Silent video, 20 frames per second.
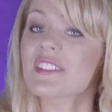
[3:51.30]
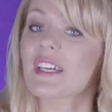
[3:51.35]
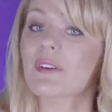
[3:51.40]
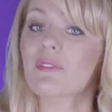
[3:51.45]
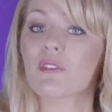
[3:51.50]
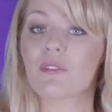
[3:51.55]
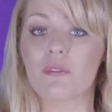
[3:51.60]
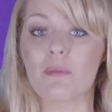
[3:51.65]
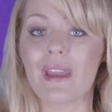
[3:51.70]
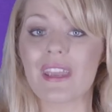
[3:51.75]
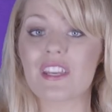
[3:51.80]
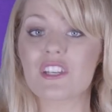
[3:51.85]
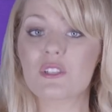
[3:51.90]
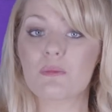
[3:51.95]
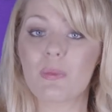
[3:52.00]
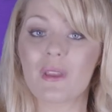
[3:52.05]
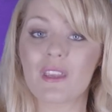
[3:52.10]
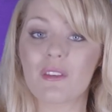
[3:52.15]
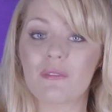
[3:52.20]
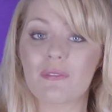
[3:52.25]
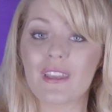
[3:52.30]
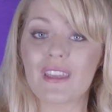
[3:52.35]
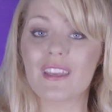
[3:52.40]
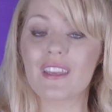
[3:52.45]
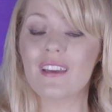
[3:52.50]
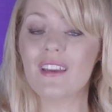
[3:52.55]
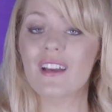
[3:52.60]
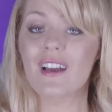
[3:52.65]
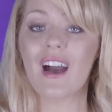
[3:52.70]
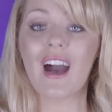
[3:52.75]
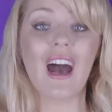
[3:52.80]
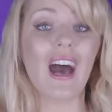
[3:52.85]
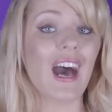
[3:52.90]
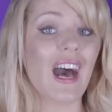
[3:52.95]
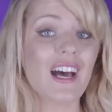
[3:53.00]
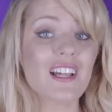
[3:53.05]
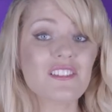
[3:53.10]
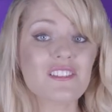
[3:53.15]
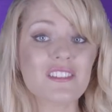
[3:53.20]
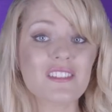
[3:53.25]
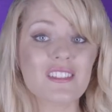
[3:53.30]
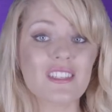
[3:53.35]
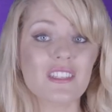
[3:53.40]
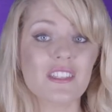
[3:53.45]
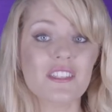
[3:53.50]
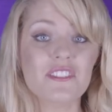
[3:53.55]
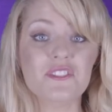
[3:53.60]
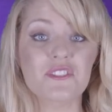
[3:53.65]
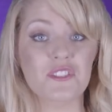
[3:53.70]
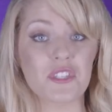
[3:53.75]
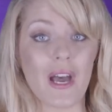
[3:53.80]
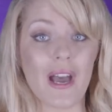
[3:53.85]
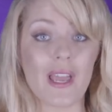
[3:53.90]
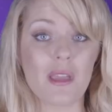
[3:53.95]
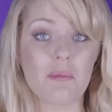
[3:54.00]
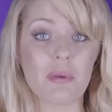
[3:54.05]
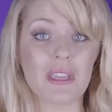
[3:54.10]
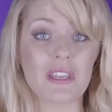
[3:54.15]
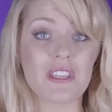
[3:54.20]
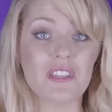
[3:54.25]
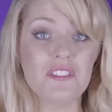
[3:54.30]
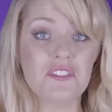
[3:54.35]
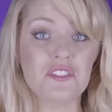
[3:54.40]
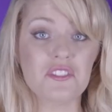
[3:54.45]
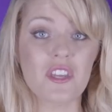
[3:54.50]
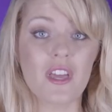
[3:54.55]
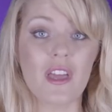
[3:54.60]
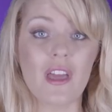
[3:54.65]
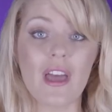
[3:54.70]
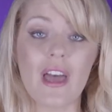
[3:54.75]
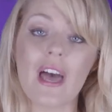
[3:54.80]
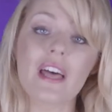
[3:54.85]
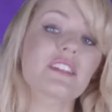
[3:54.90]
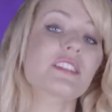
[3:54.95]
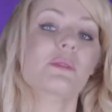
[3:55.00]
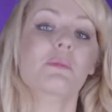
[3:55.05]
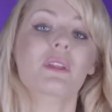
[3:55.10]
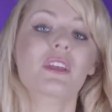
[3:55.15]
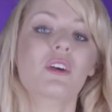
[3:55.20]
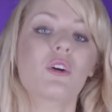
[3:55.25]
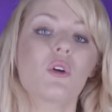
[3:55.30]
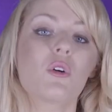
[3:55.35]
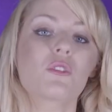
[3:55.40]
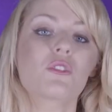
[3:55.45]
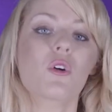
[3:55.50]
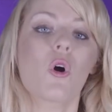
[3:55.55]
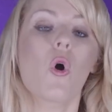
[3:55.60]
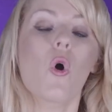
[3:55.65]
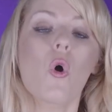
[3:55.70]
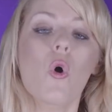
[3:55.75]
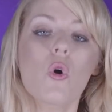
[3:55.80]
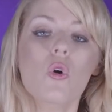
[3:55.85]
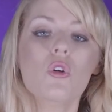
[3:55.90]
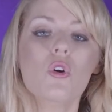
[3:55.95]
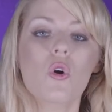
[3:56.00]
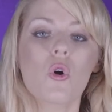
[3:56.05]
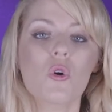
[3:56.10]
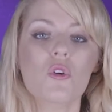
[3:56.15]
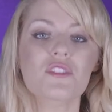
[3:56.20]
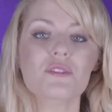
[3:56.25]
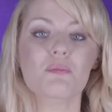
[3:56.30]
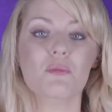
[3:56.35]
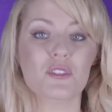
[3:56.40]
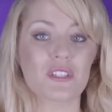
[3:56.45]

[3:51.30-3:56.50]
suffer from HPV, heart disease, diabetes, and something called all cause